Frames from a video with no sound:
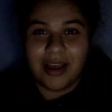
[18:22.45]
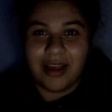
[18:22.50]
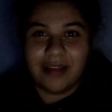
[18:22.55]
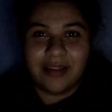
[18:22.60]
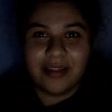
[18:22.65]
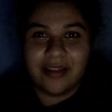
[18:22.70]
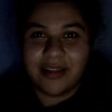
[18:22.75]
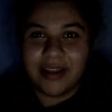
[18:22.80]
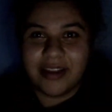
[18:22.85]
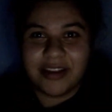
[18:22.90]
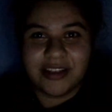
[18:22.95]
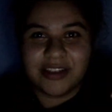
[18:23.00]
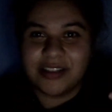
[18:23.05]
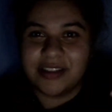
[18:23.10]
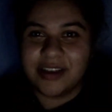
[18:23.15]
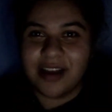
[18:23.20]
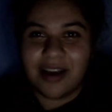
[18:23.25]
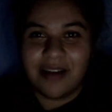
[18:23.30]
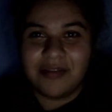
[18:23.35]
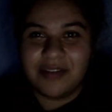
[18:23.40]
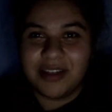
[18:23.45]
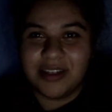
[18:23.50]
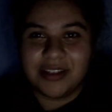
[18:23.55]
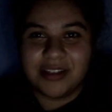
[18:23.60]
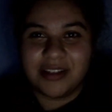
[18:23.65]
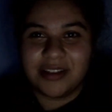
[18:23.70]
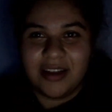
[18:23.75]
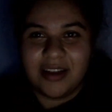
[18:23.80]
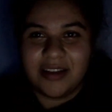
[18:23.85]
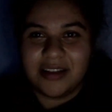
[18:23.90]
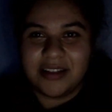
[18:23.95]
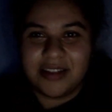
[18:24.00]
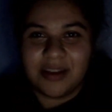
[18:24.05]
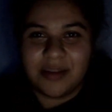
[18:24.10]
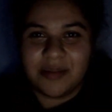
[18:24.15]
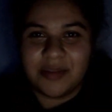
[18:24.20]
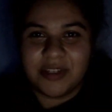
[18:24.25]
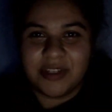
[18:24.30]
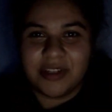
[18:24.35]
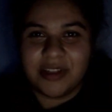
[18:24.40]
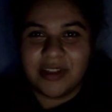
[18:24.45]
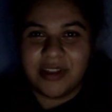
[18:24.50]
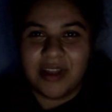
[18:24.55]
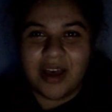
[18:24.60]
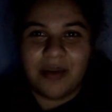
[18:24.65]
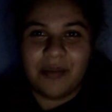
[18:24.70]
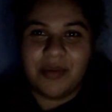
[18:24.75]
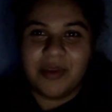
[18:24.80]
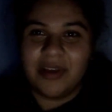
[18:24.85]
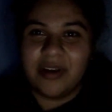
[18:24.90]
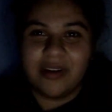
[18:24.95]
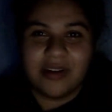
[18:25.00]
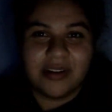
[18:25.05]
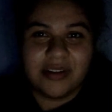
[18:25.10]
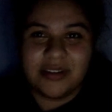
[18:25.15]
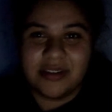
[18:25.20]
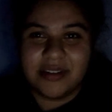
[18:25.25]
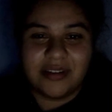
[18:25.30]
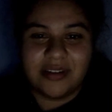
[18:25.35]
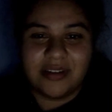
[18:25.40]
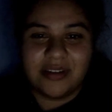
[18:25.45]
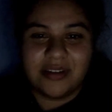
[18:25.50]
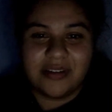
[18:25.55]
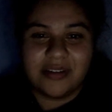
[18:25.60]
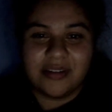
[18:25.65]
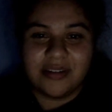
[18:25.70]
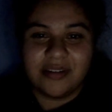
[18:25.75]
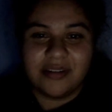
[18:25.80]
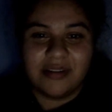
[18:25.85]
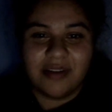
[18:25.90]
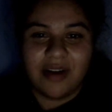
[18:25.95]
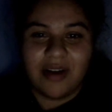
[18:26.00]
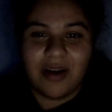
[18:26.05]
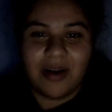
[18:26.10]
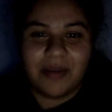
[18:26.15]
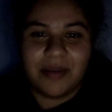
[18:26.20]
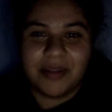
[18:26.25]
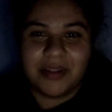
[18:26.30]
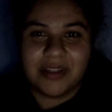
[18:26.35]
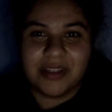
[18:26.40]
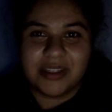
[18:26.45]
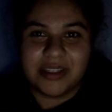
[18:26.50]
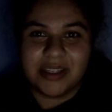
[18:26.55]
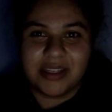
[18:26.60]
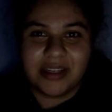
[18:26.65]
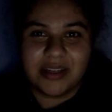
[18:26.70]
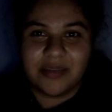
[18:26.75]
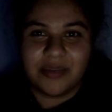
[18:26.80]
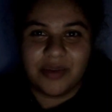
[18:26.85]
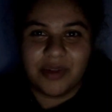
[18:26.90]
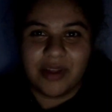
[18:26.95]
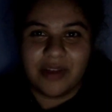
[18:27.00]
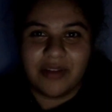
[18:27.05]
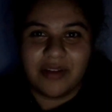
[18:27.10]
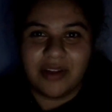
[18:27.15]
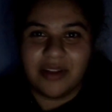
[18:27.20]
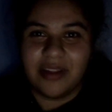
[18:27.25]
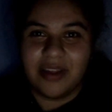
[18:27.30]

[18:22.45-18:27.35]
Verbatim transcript: And then they just have this assumption that because you grow up in the city and whatever,